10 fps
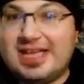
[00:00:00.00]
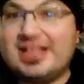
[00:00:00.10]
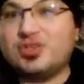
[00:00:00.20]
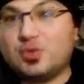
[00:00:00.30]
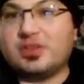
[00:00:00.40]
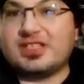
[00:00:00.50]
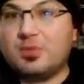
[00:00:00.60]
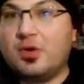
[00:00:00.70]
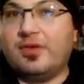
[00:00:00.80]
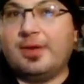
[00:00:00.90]
did enjoy
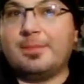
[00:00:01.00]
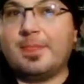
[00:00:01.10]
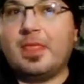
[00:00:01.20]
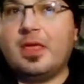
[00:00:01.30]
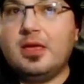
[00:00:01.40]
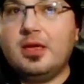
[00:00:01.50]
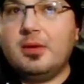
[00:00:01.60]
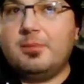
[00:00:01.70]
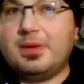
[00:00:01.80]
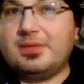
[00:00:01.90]
this movie,
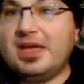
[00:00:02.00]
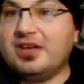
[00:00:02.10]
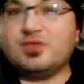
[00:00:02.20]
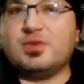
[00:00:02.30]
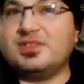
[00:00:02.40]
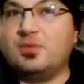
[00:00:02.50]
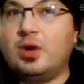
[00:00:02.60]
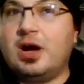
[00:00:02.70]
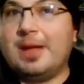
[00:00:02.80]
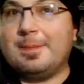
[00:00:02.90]
but here's the
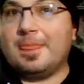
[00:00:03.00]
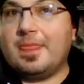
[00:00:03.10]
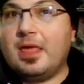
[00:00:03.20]
reason why.